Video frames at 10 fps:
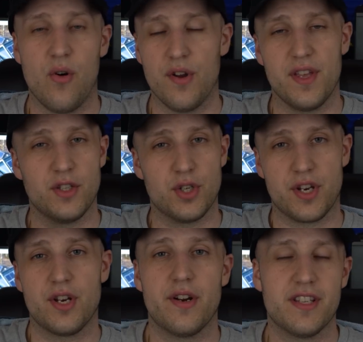or things you're
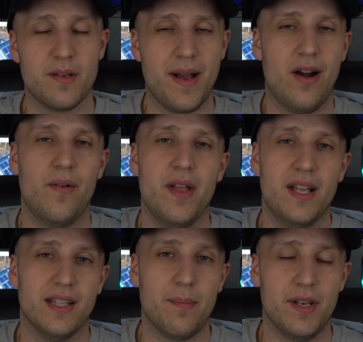curious about,
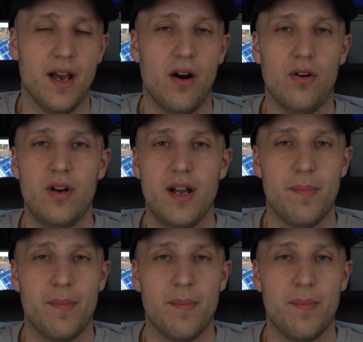let me know.